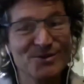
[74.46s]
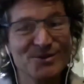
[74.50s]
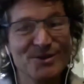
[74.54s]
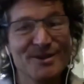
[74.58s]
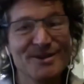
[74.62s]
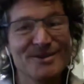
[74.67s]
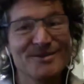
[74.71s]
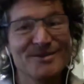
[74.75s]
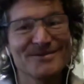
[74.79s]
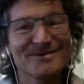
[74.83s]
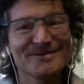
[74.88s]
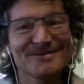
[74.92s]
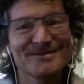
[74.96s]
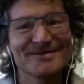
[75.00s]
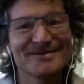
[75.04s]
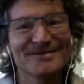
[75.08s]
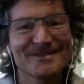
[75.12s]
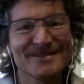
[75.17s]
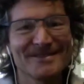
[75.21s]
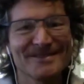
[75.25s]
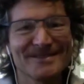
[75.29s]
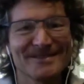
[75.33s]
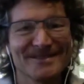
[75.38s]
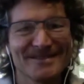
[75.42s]
It's so
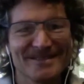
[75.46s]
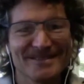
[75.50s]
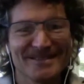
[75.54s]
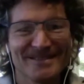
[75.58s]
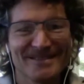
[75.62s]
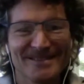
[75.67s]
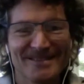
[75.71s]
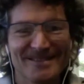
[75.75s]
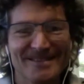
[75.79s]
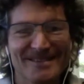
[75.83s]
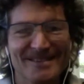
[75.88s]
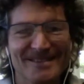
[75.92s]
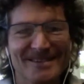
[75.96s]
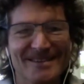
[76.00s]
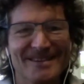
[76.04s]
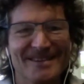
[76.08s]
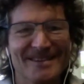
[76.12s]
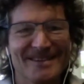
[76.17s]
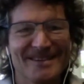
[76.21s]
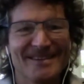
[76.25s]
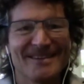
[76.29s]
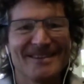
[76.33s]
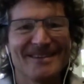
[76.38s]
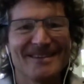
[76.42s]
pertinent to
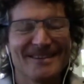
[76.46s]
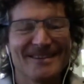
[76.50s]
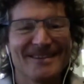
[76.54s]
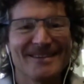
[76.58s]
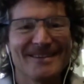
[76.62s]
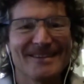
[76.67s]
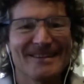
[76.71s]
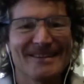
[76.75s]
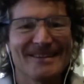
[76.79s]
what's going on in the